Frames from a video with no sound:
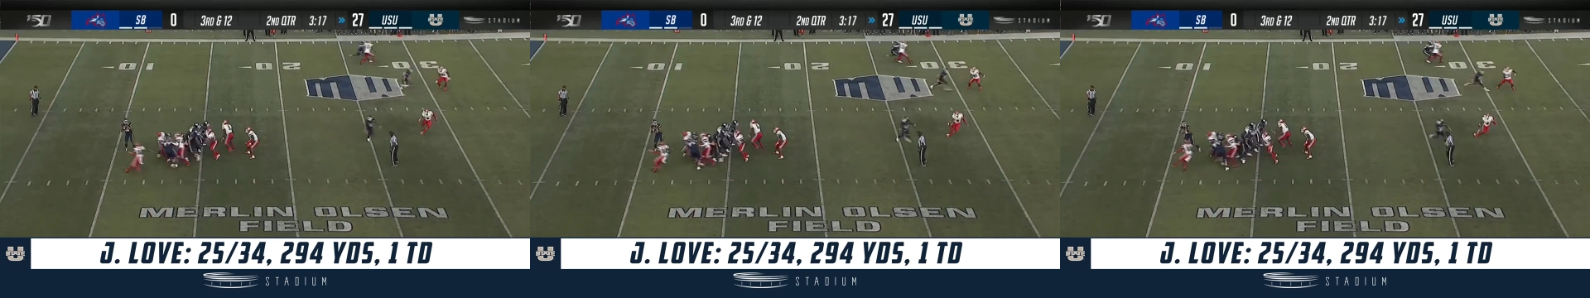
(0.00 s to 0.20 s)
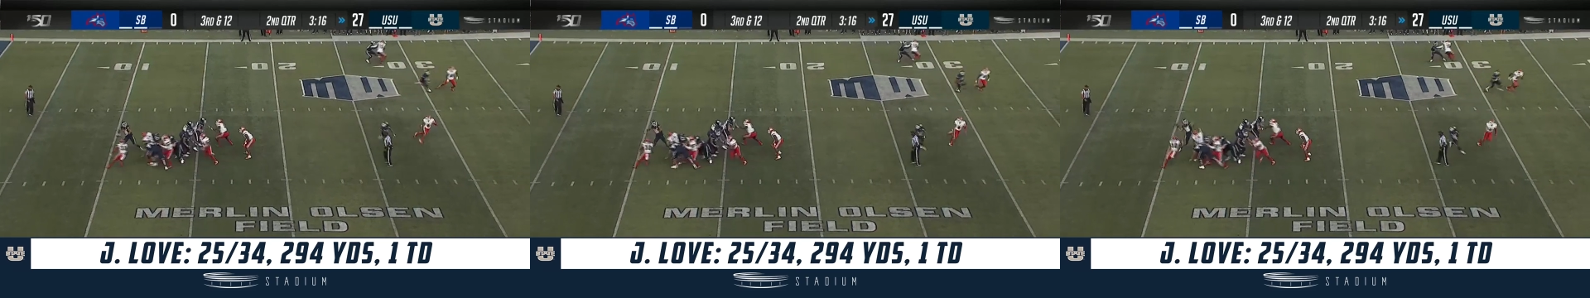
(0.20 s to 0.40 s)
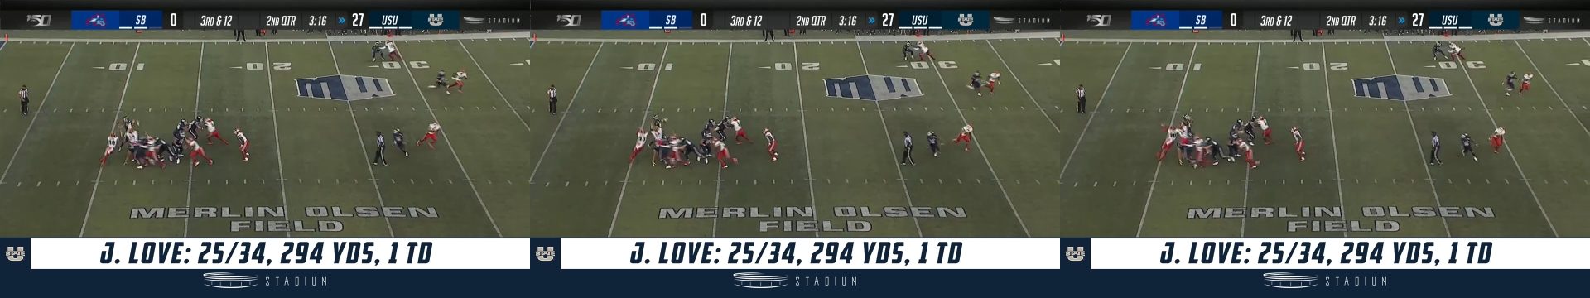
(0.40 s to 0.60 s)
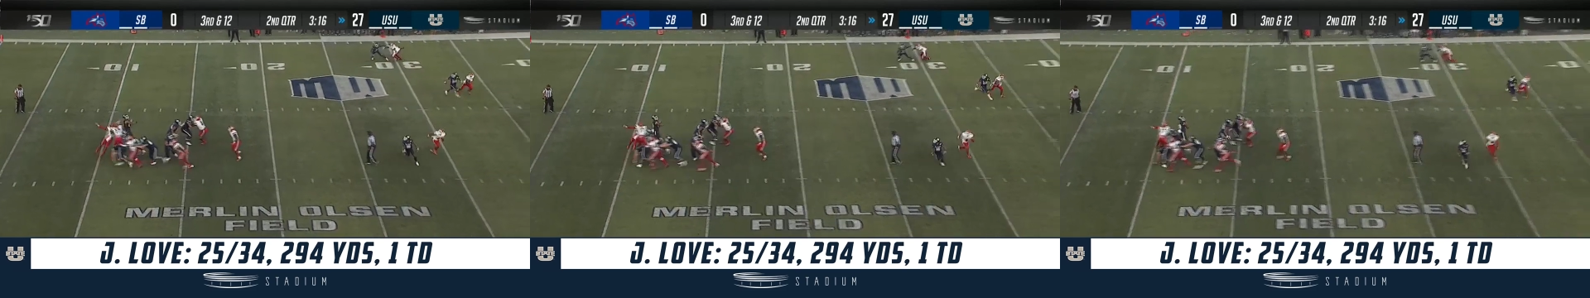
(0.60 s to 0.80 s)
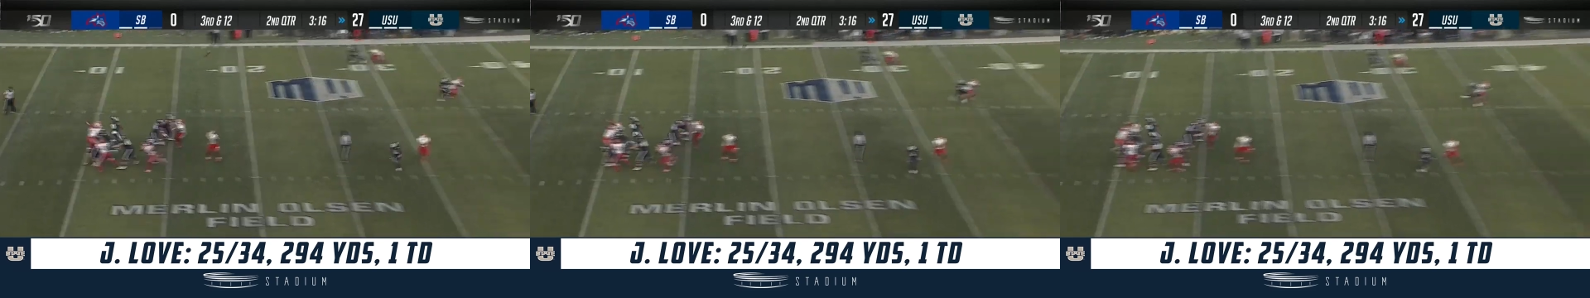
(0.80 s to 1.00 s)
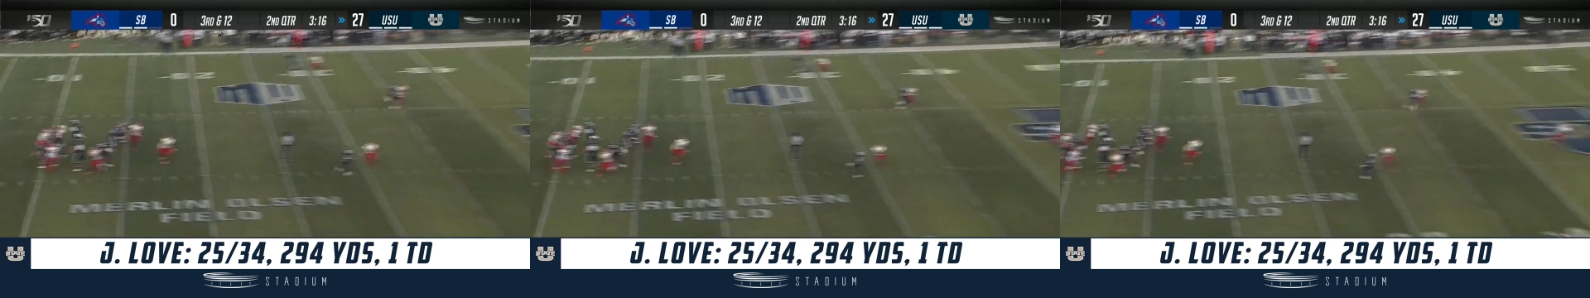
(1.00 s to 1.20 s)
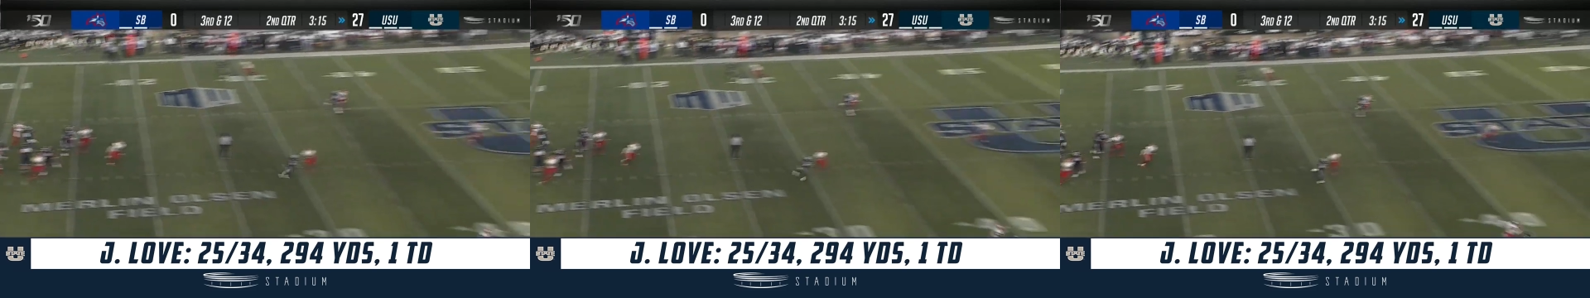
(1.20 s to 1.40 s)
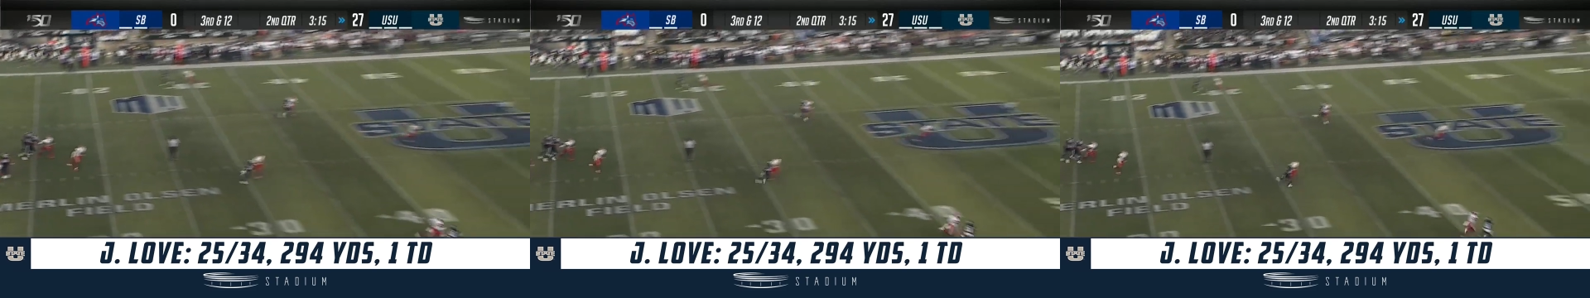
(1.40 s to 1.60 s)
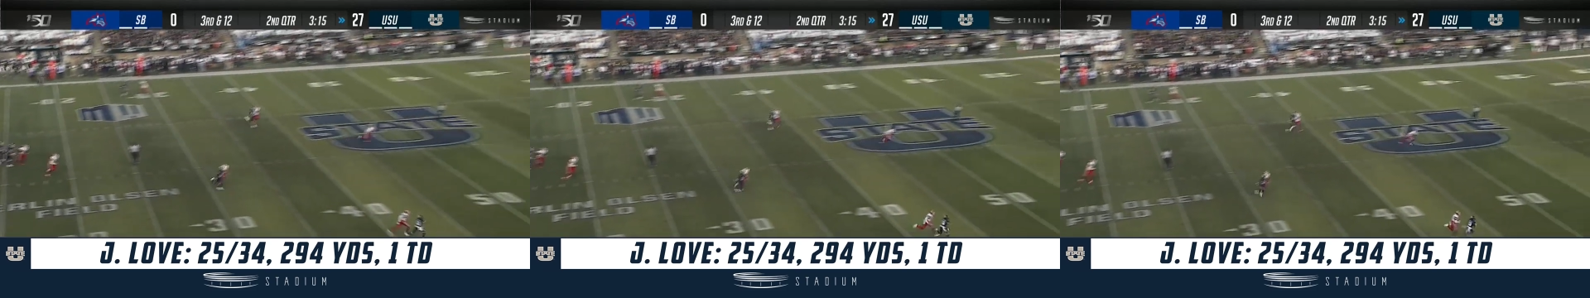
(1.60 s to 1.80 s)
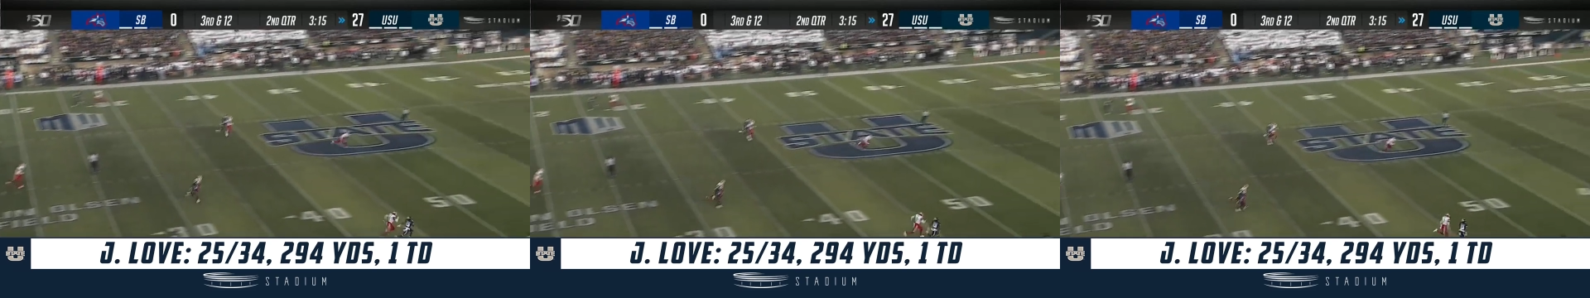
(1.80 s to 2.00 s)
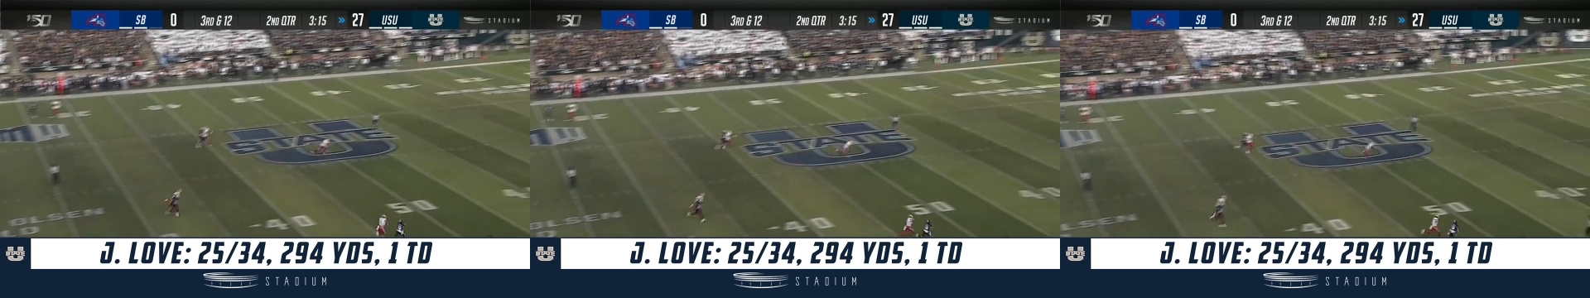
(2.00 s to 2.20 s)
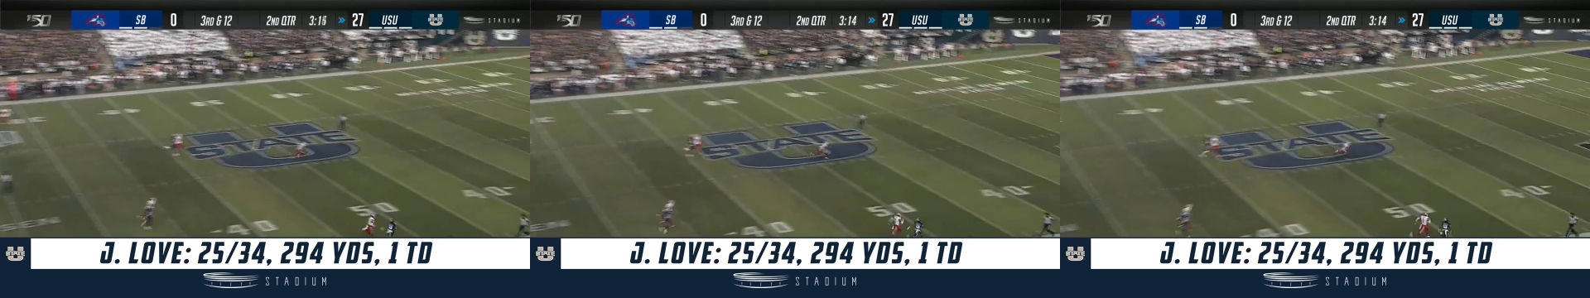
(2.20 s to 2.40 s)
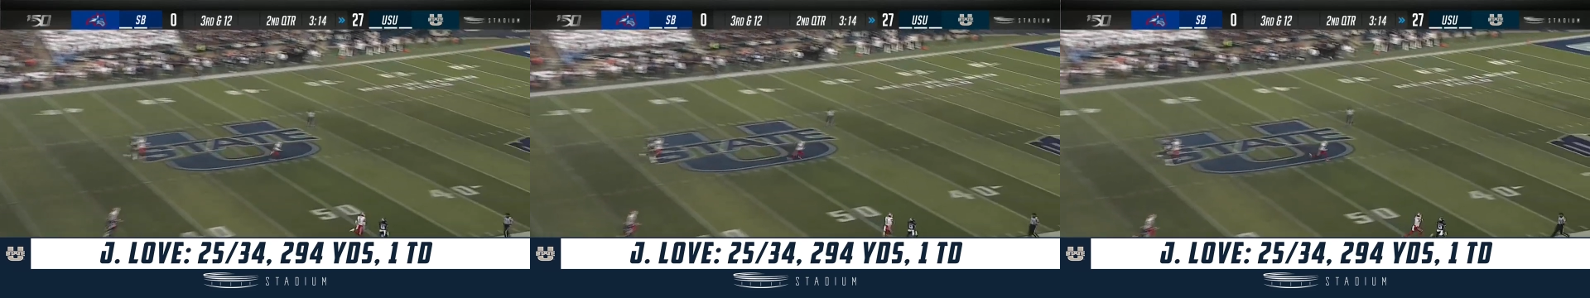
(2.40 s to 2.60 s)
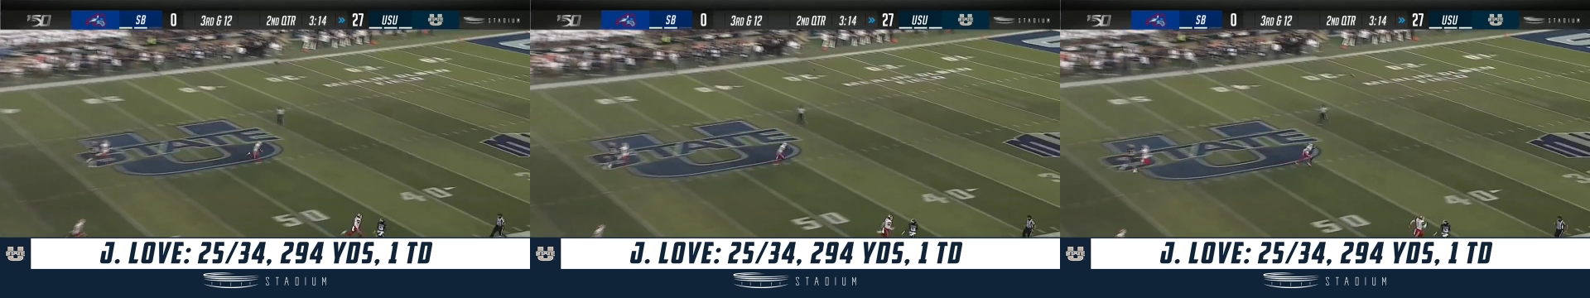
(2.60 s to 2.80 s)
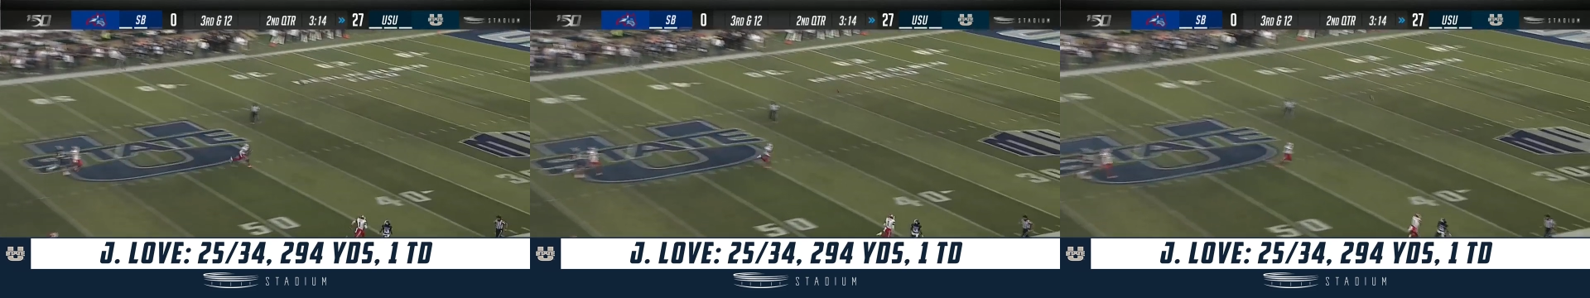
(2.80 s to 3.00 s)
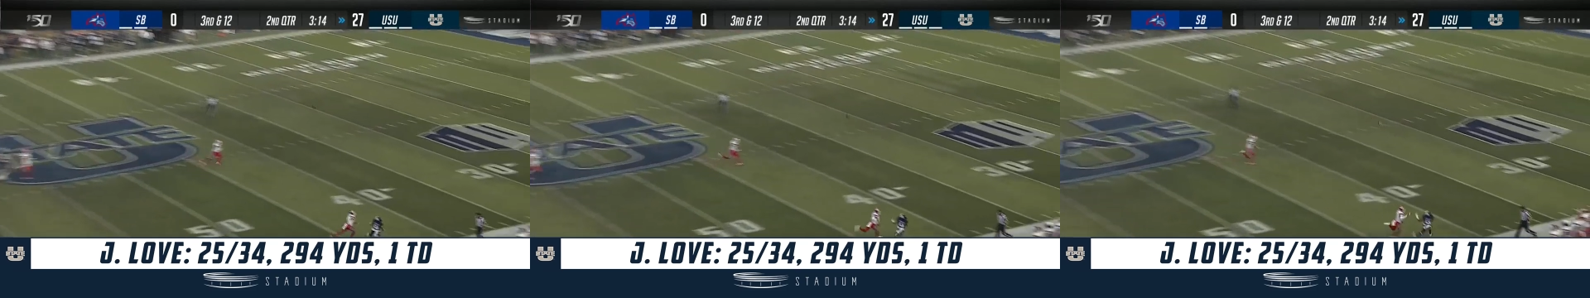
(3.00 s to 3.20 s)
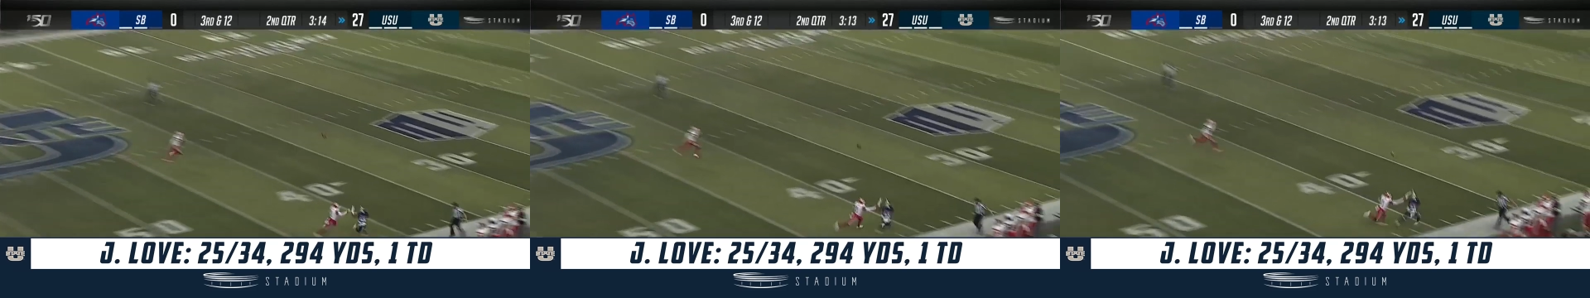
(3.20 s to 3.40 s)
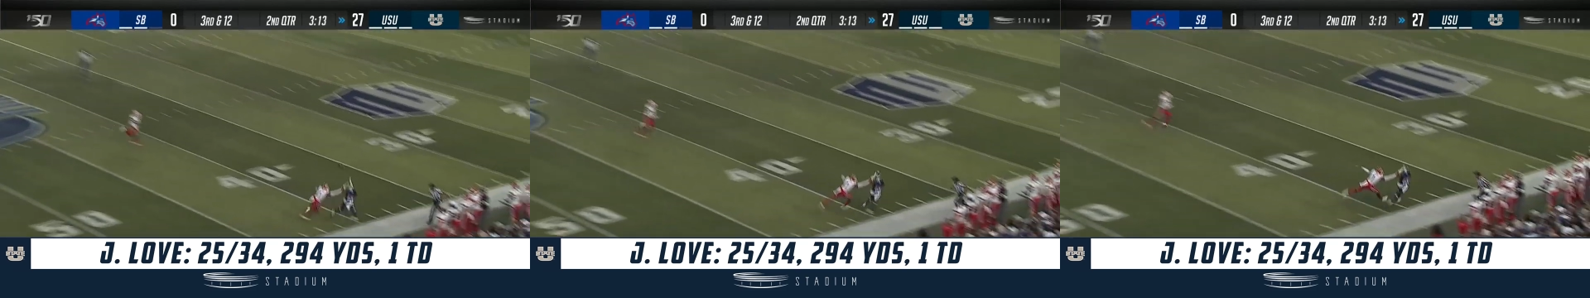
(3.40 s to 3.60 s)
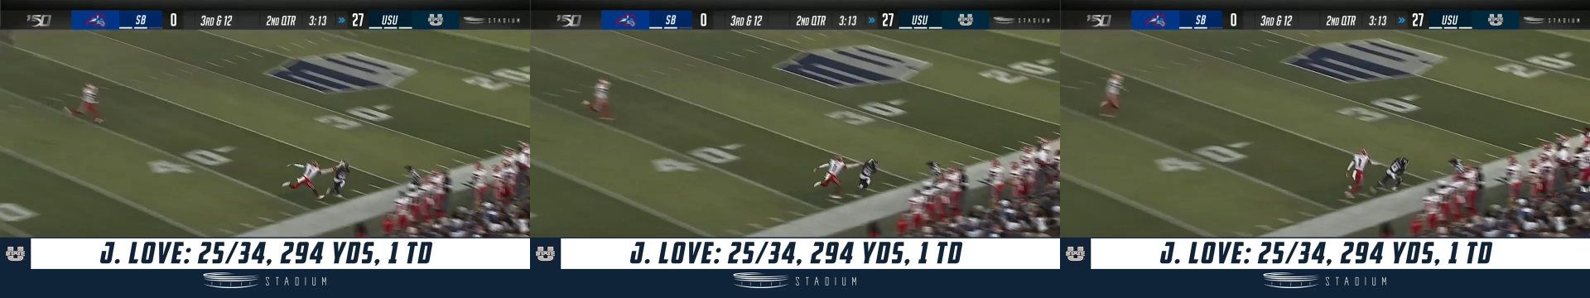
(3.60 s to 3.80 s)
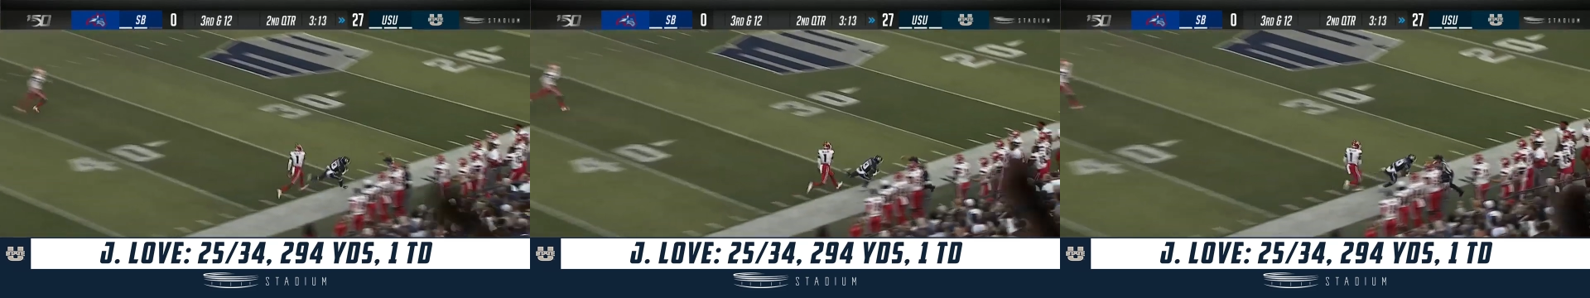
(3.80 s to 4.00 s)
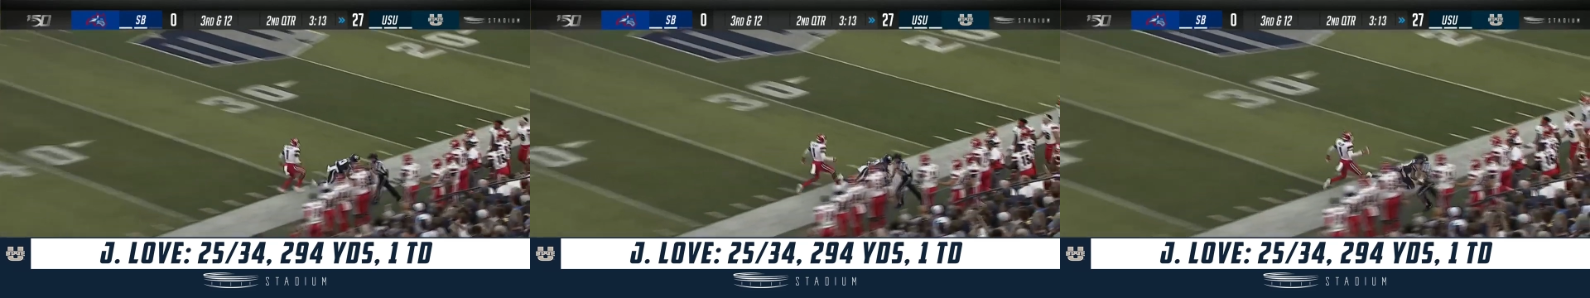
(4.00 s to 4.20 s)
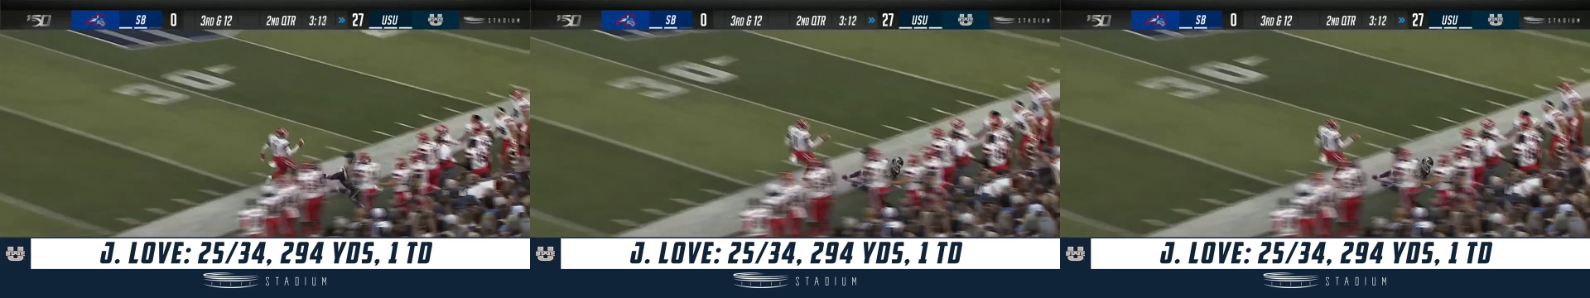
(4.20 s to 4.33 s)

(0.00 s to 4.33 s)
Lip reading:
Nobody's mouth can be seen.